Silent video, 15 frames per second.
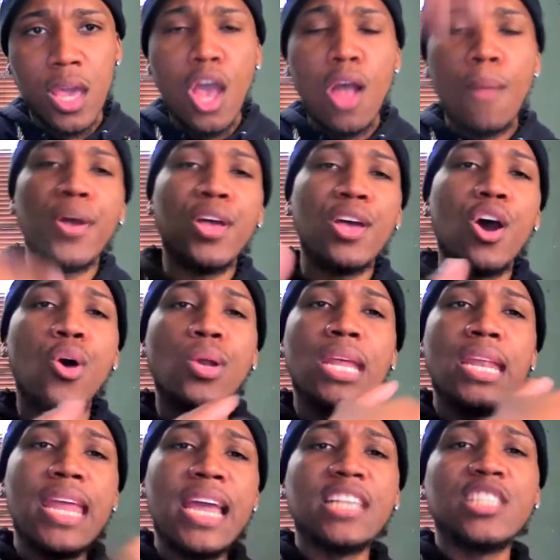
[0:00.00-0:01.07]
But on the
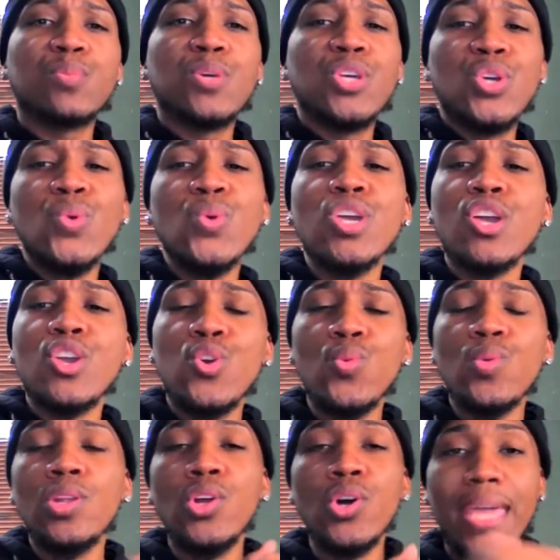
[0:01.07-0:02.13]
next reunion, you
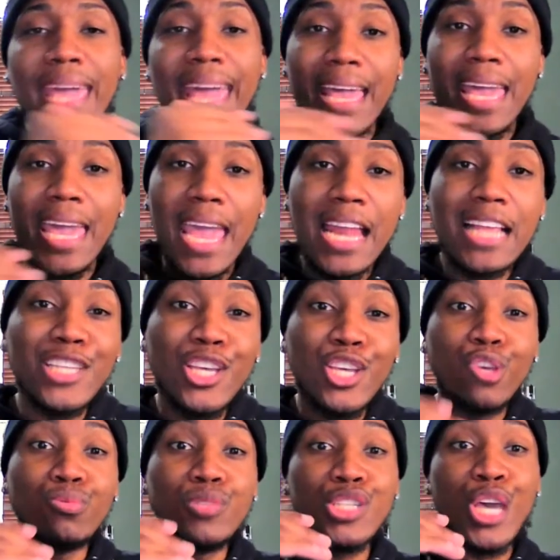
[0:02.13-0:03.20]
look at Candiace and
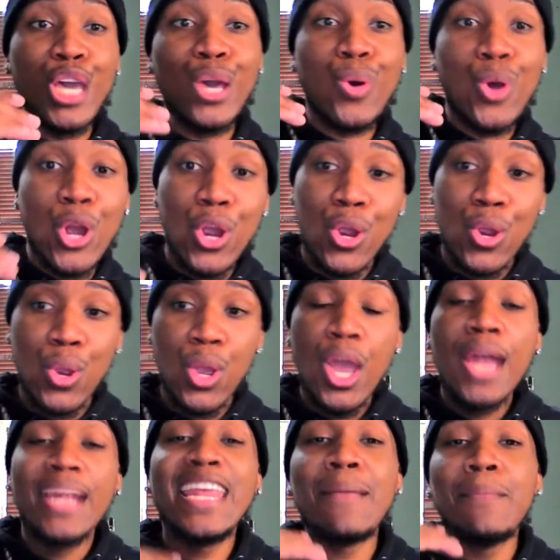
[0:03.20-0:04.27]
you tell her
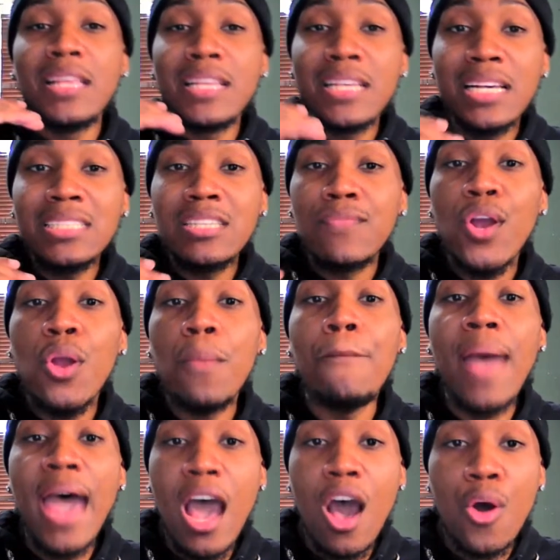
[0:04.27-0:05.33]
that because of her
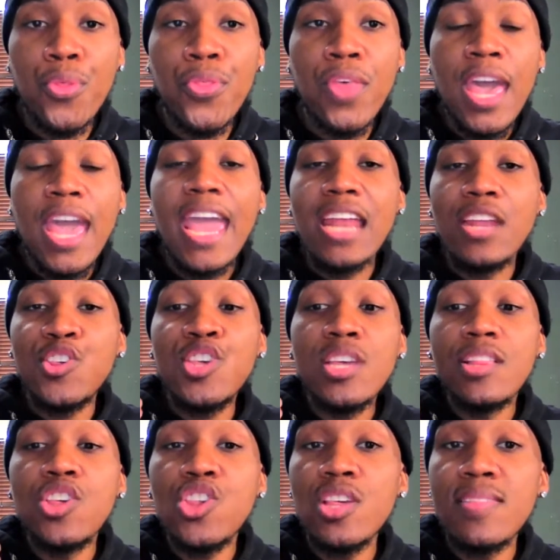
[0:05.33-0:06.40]
mouth and the shit
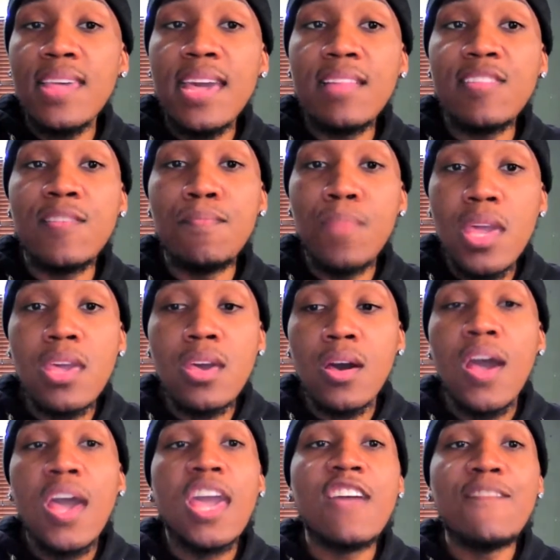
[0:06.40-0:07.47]
that she said to Mia,
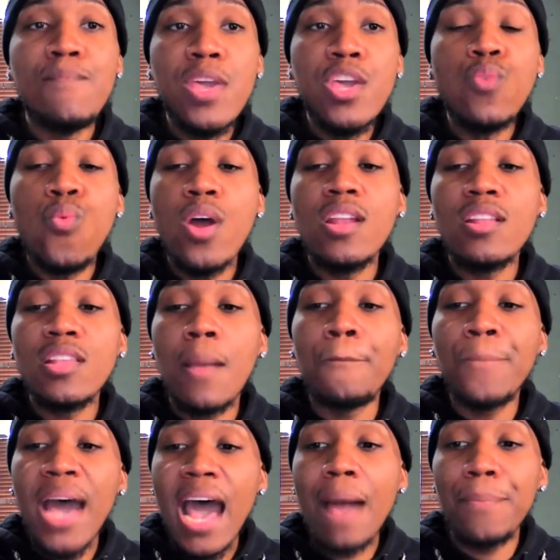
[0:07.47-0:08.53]
if Mia wanted to
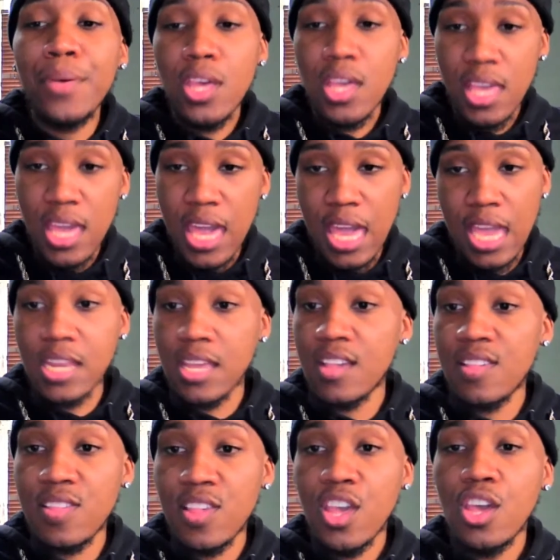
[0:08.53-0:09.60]
pop
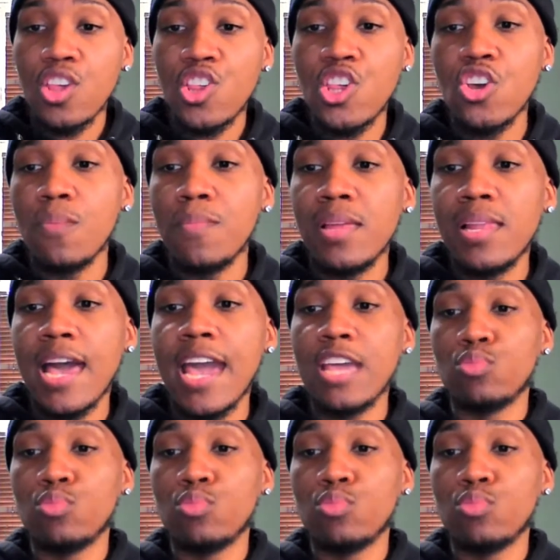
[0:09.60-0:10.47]
Candiace, she'll be like,